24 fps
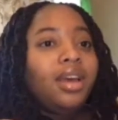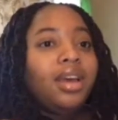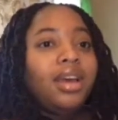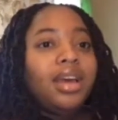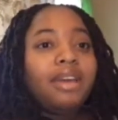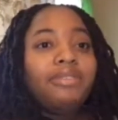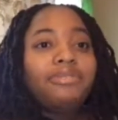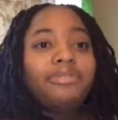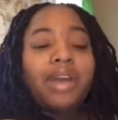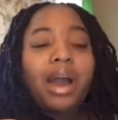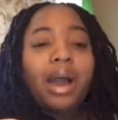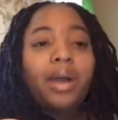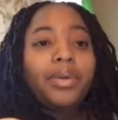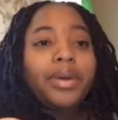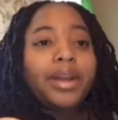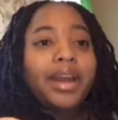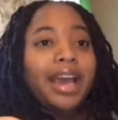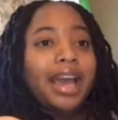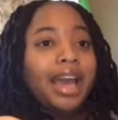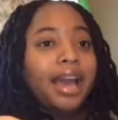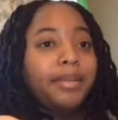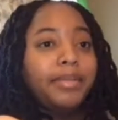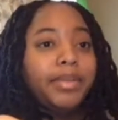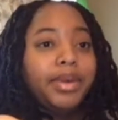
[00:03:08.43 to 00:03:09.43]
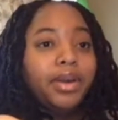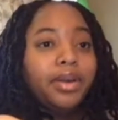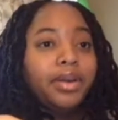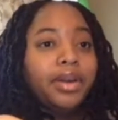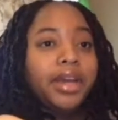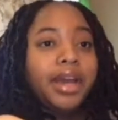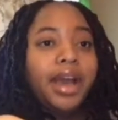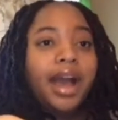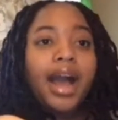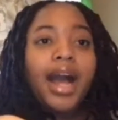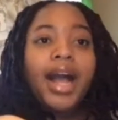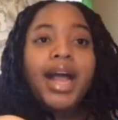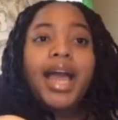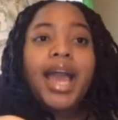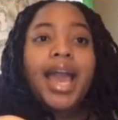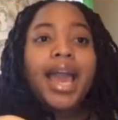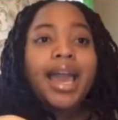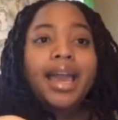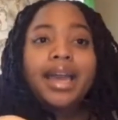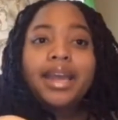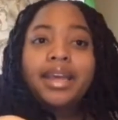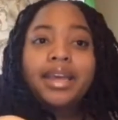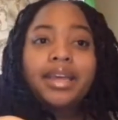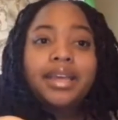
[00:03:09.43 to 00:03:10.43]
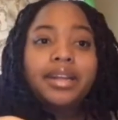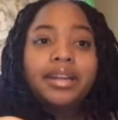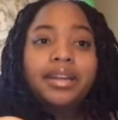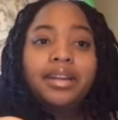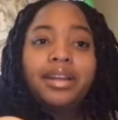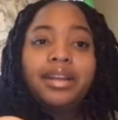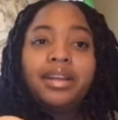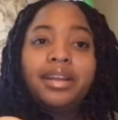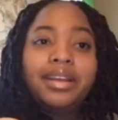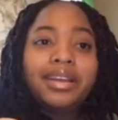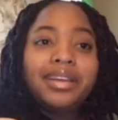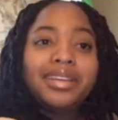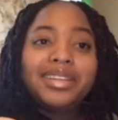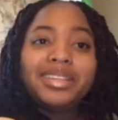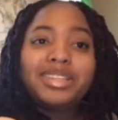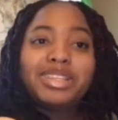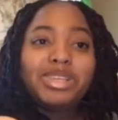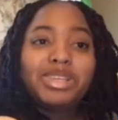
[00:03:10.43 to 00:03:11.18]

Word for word: If y'all want to add me on it, I'll add it